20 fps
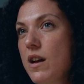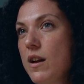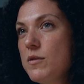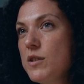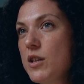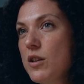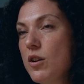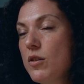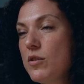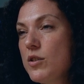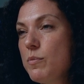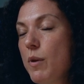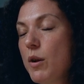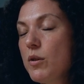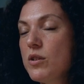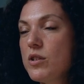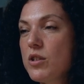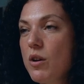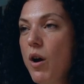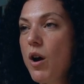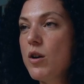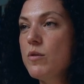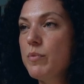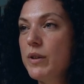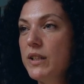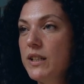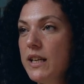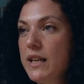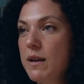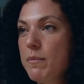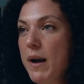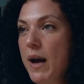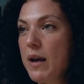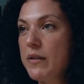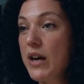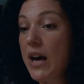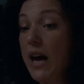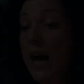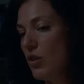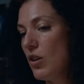times I'd spoken so openly
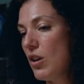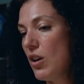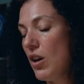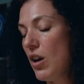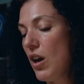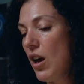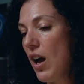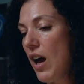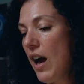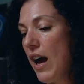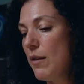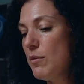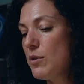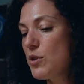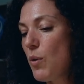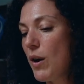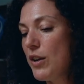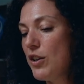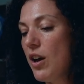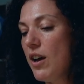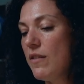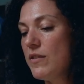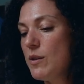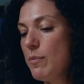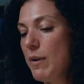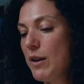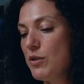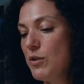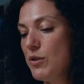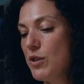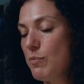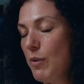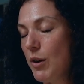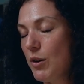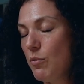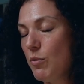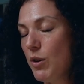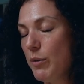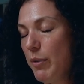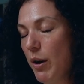about that. I was quite nervous about doing the
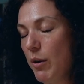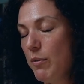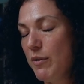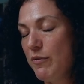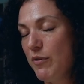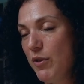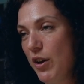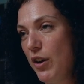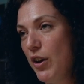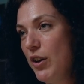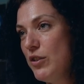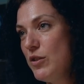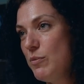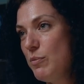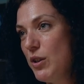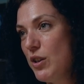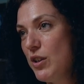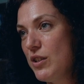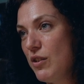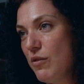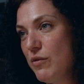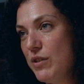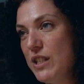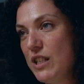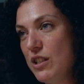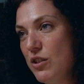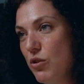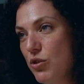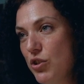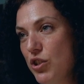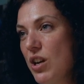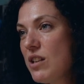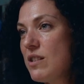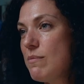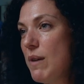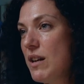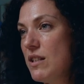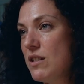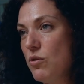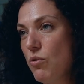spoken word poem at first, because obviously it's not
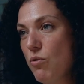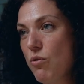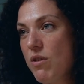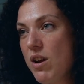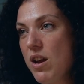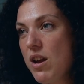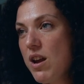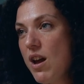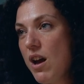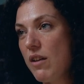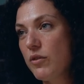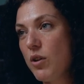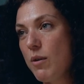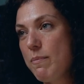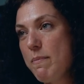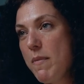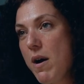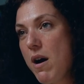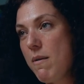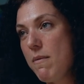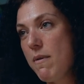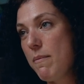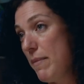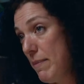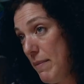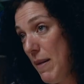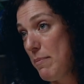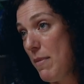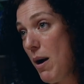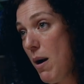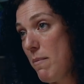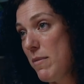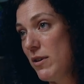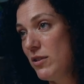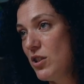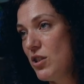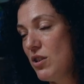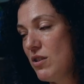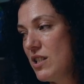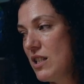just my story. I've got my mom
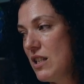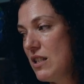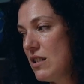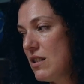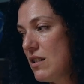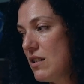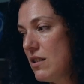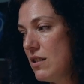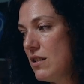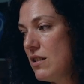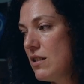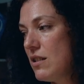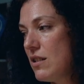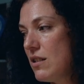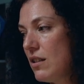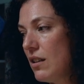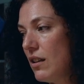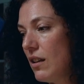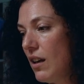and two sisters,